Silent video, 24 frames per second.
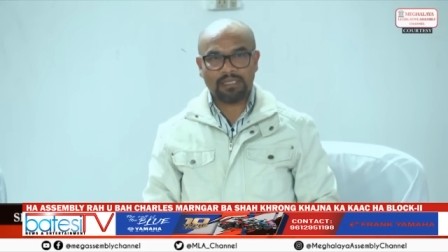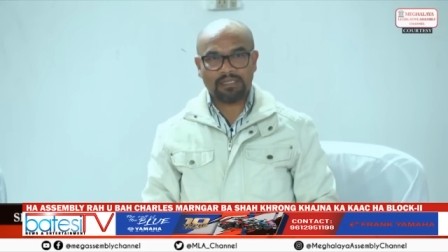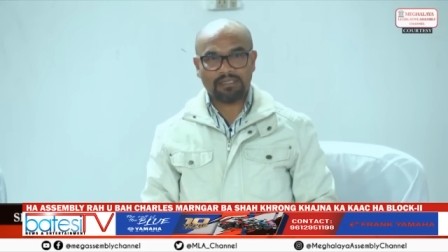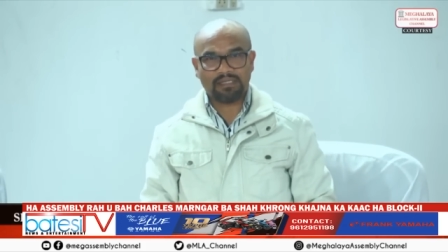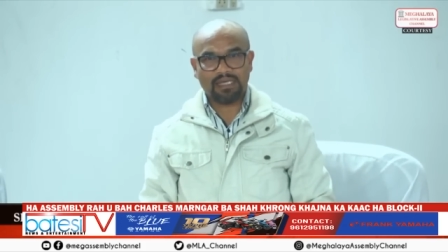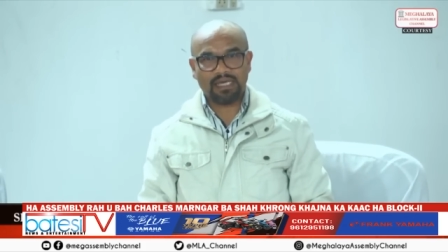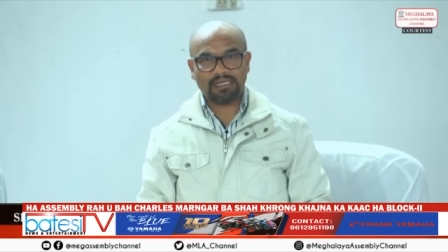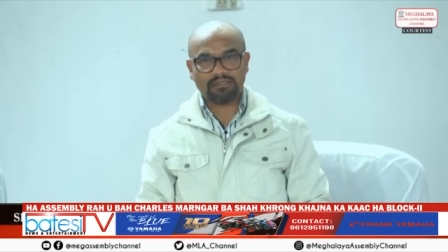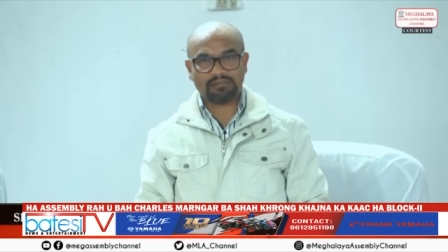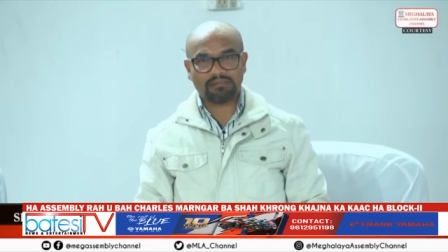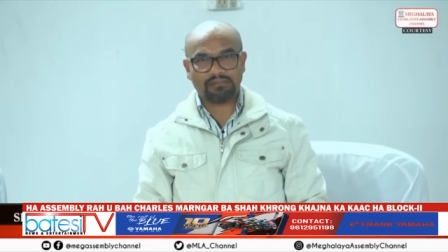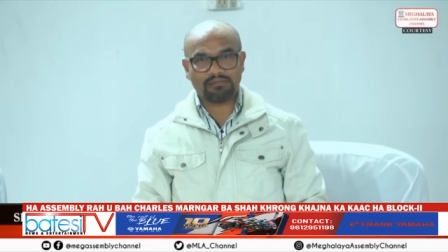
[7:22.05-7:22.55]

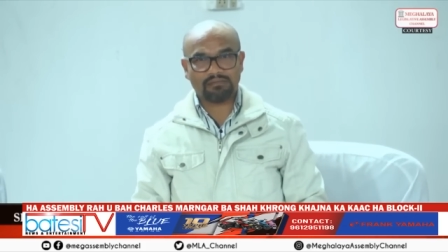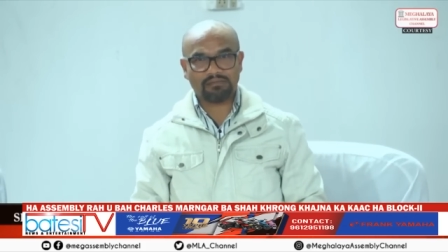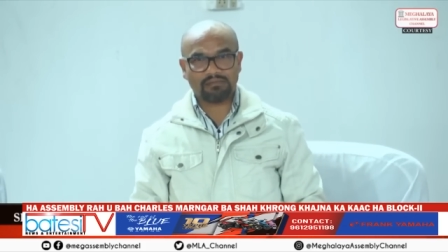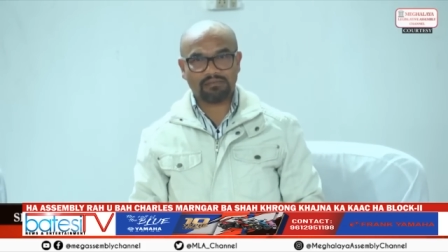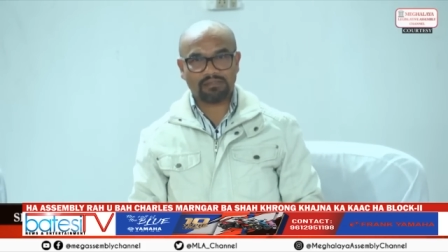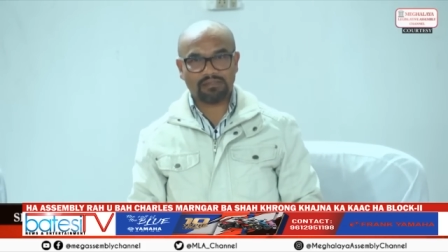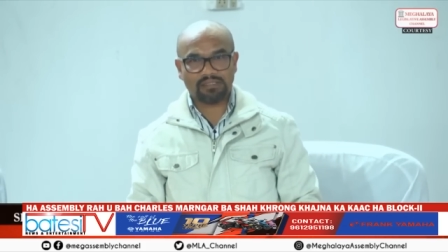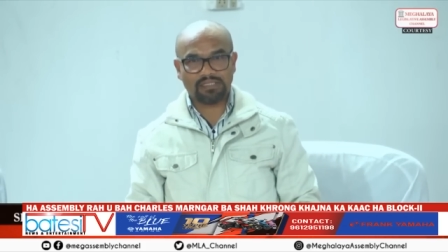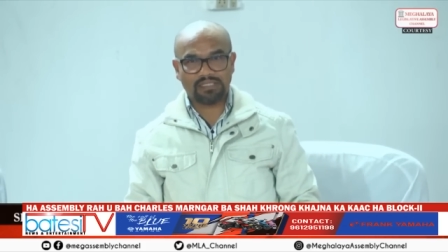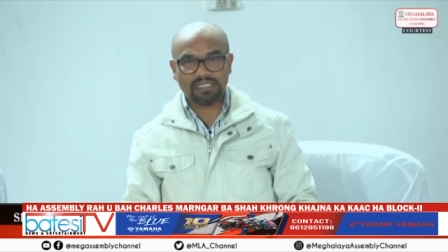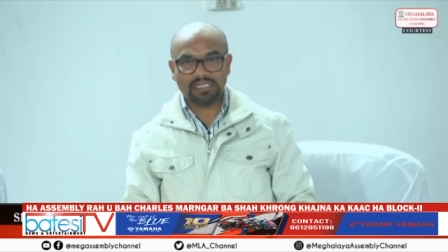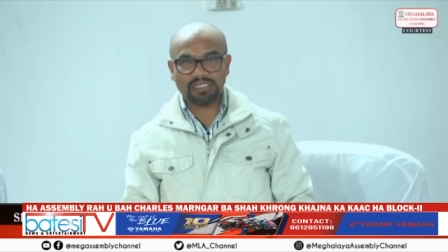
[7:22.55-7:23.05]

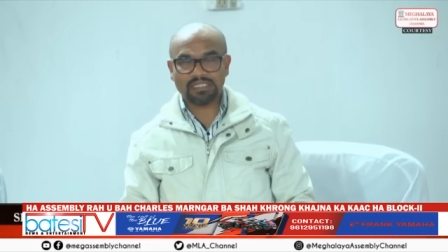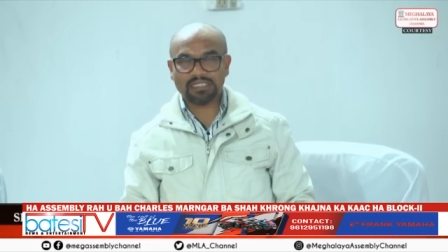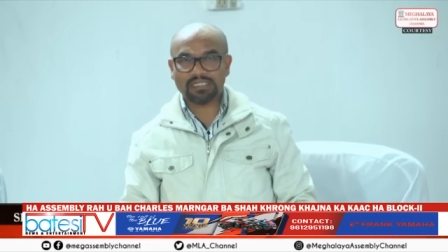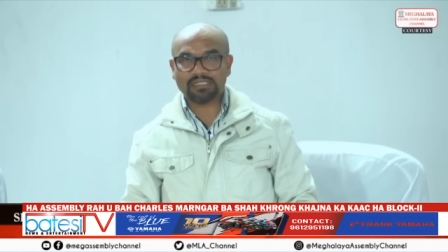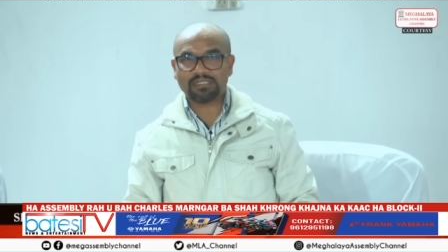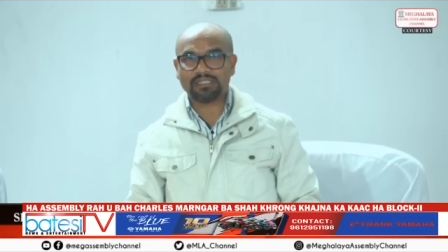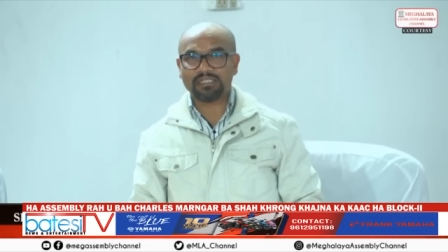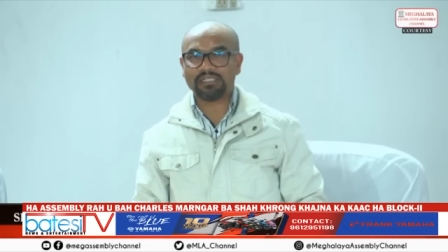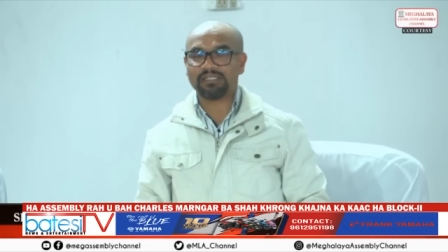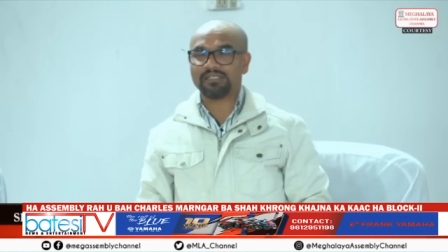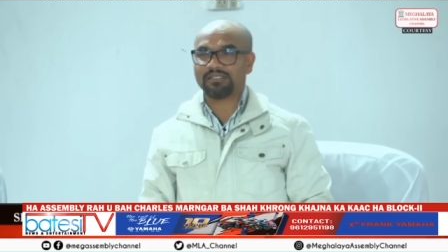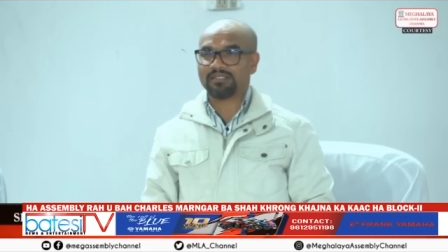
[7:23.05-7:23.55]
that these
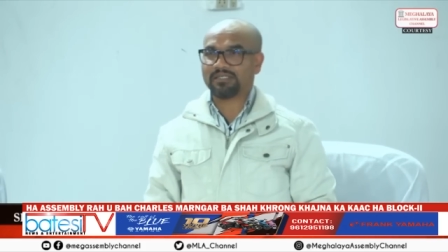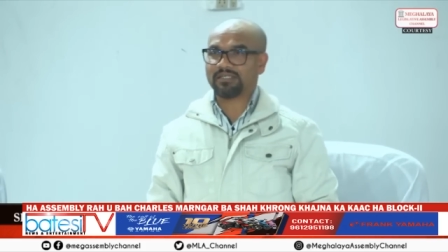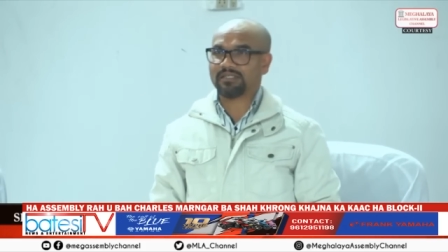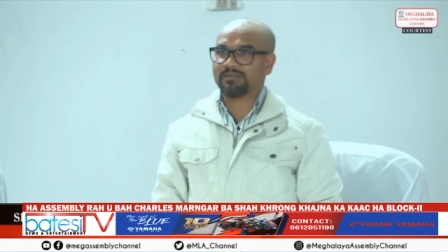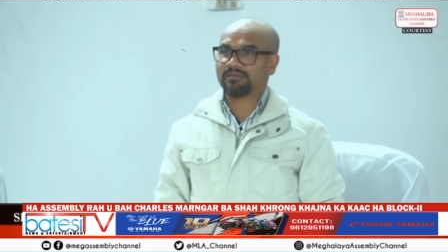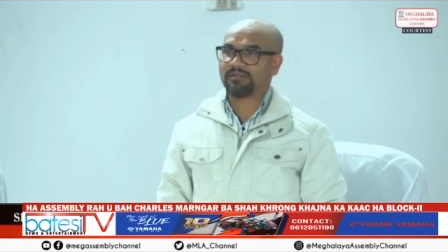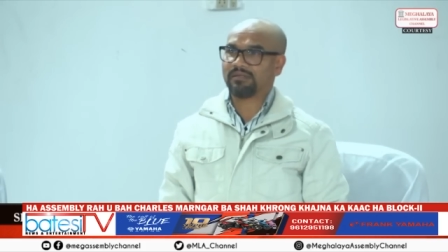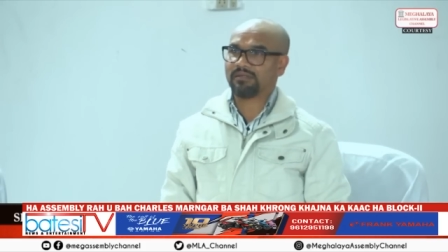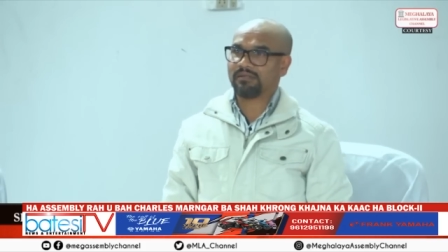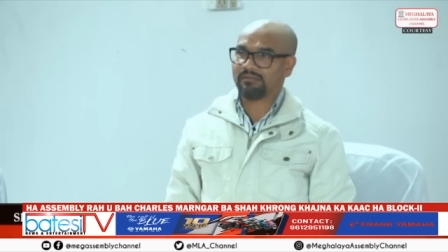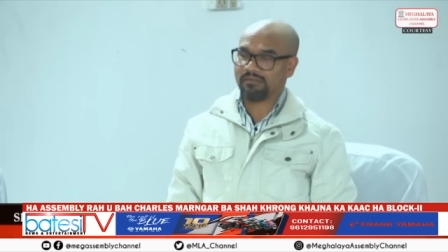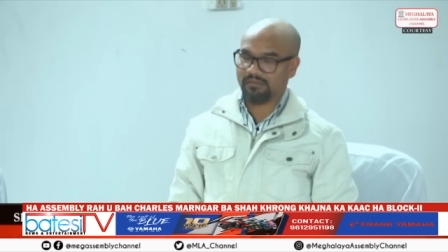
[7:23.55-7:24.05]

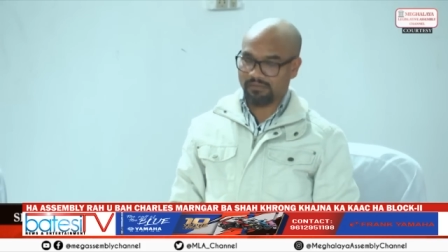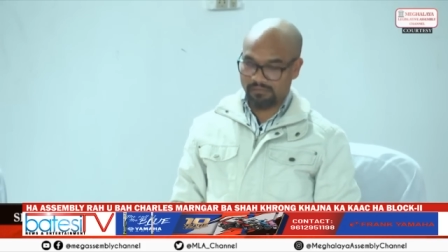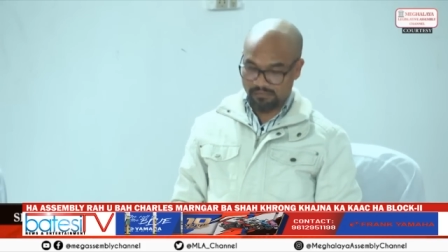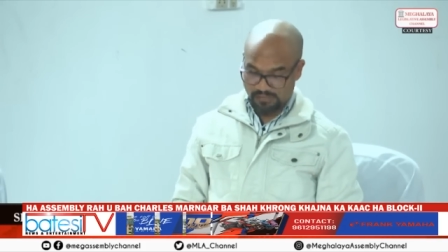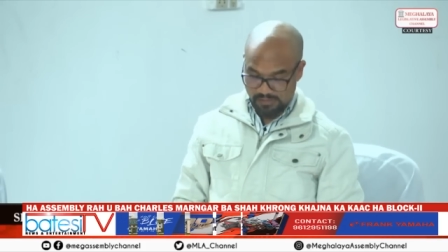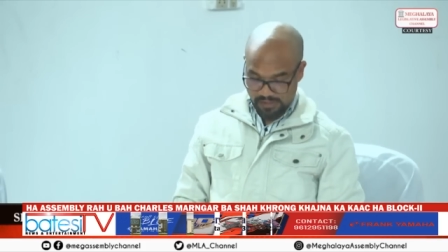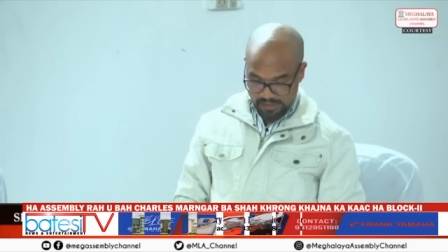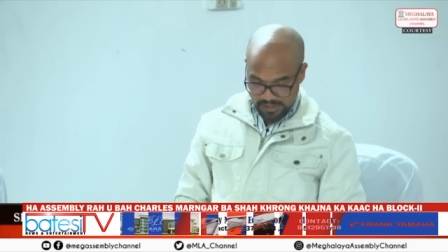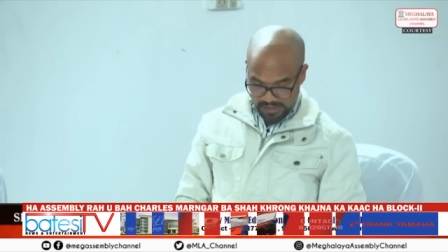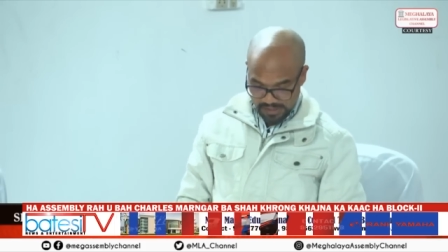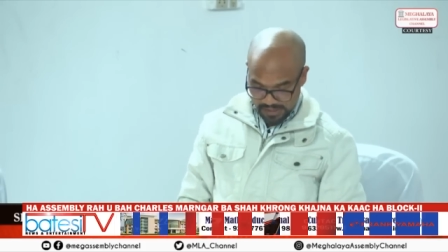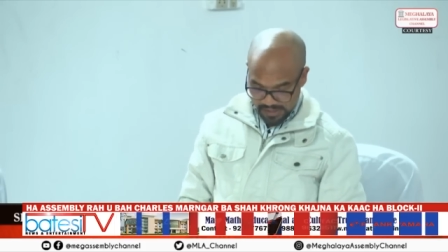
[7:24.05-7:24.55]

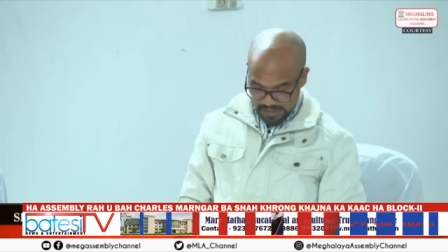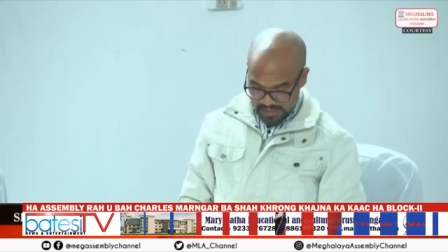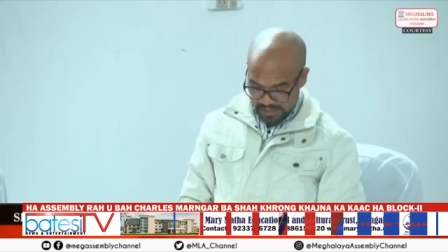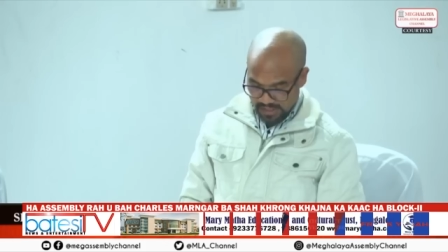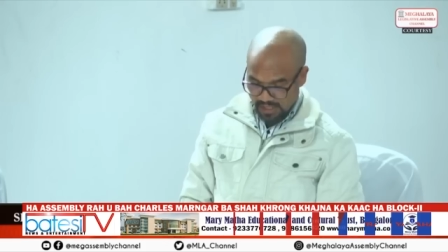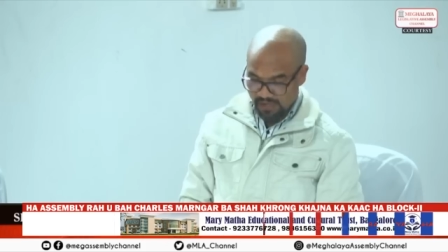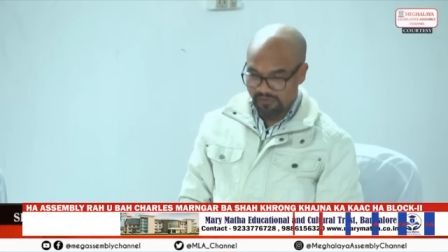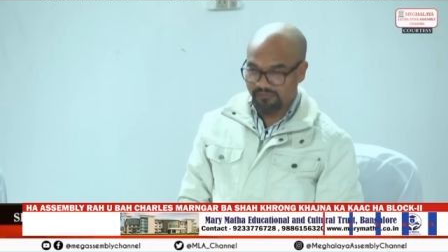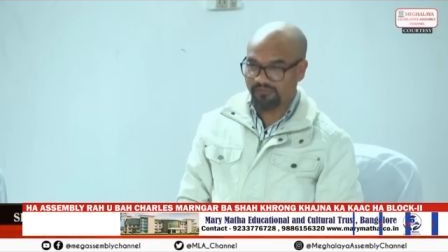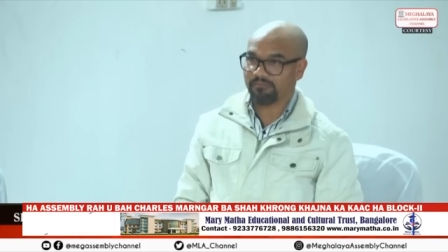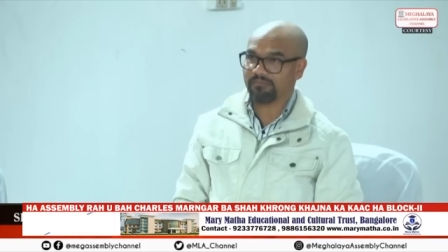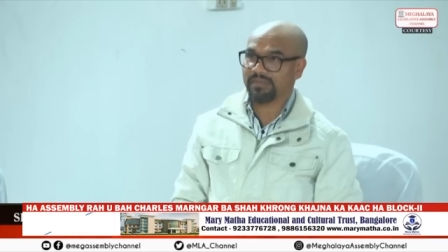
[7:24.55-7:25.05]
leaders
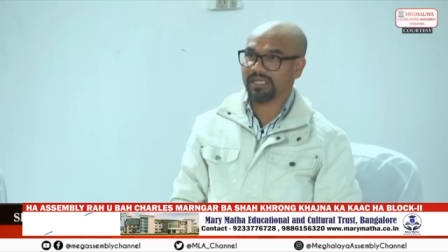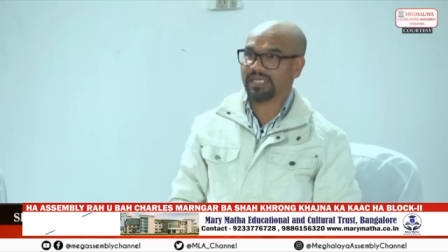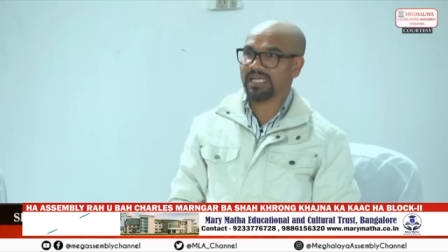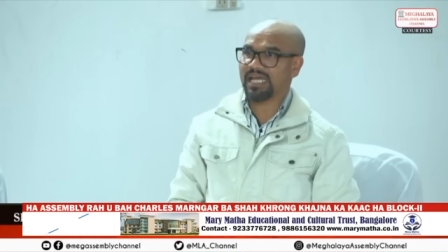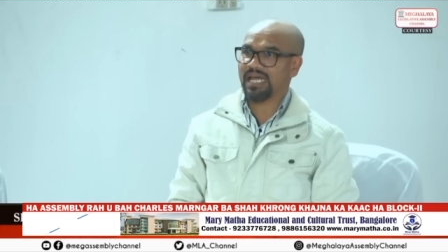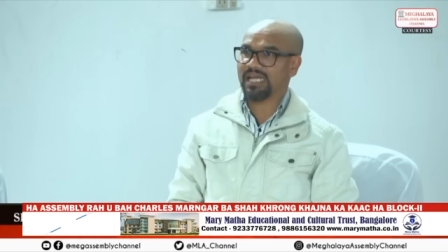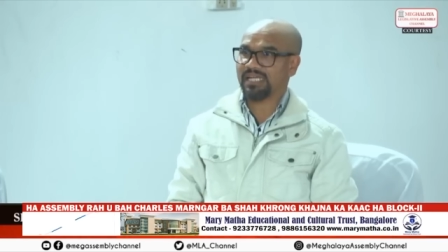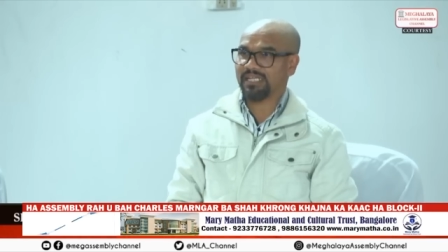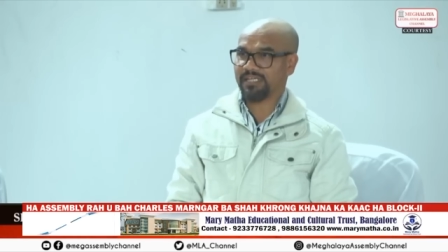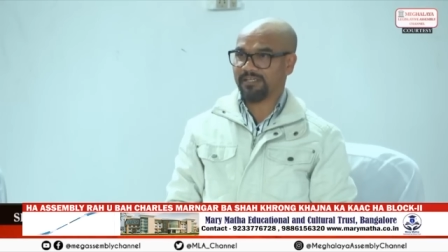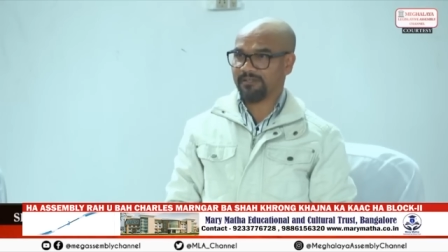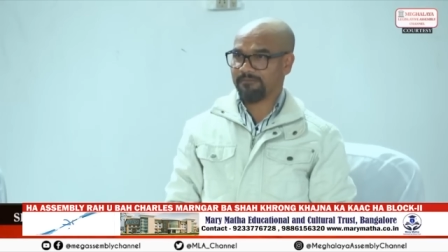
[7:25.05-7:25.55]
of
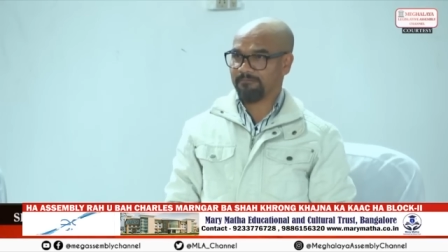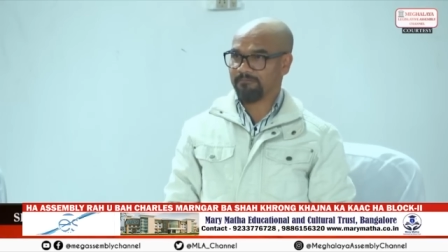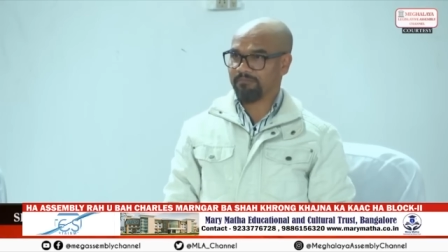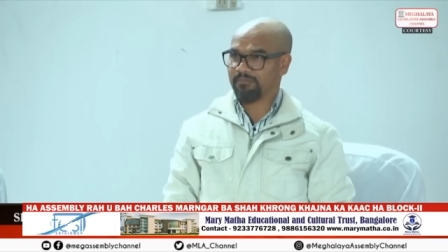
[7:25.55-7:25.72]
Meghalaya,